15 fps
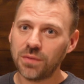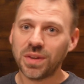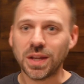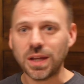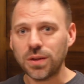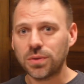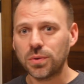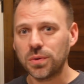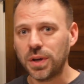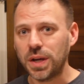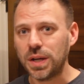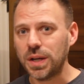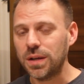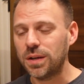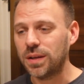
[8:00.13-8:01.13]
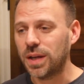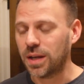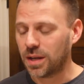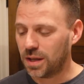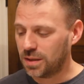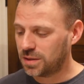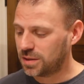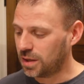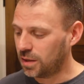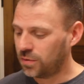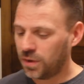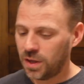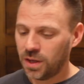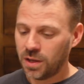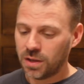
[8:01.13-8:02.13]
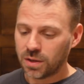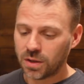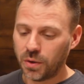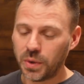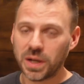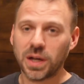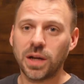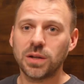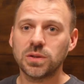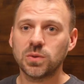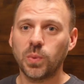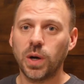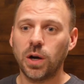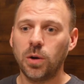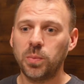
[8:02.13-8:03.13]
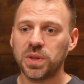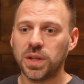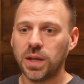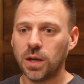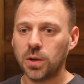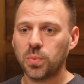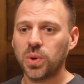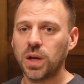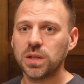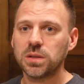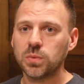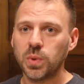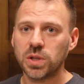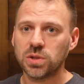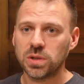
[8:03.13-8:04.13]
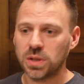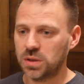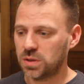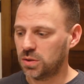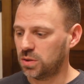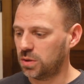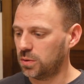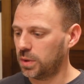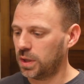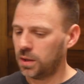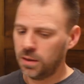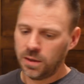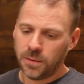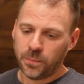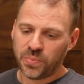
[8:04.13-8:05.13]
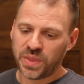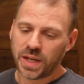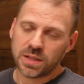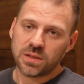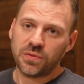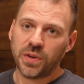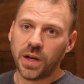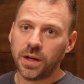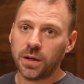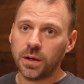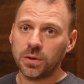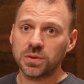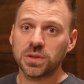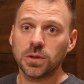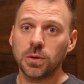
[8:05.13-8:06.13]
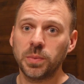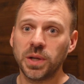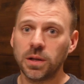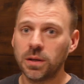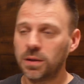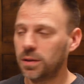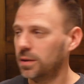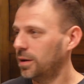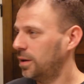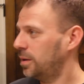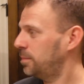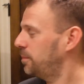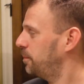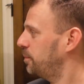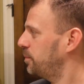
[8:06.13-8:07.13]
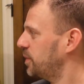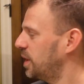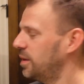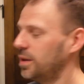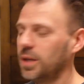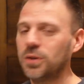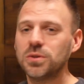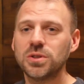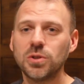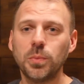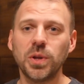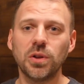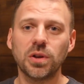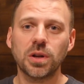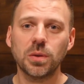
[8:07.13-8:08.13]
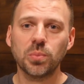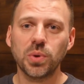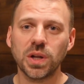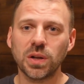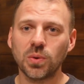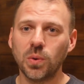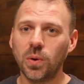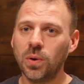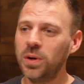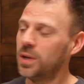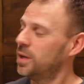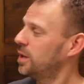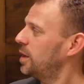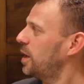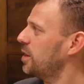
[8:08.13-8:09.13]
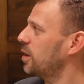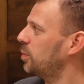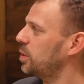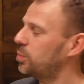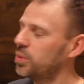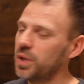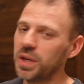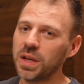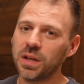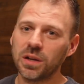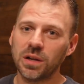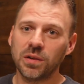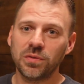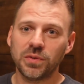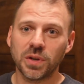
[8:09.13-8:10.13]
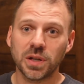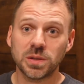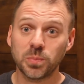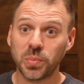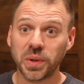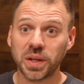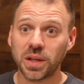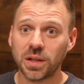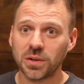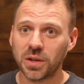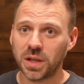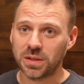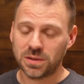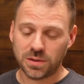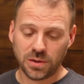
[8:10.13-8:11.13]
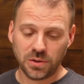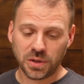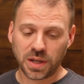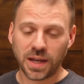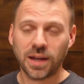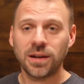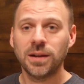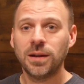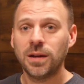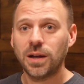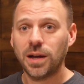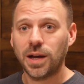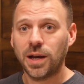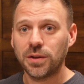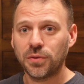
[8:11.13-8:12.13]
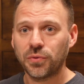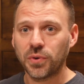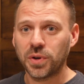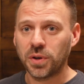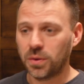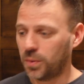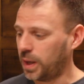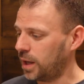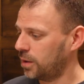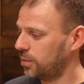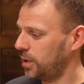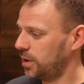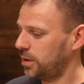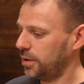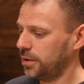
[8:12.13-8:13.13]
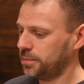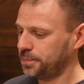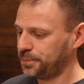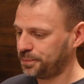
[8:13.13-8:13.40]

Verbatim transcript: the ether lighting and that kind of stuff going on as well, but the Enterprise switch doesn't do it. That's fine. It'll still be looking pretty cool, and there'll be plenty of nice blinking lights to look at on the front of the rack right there.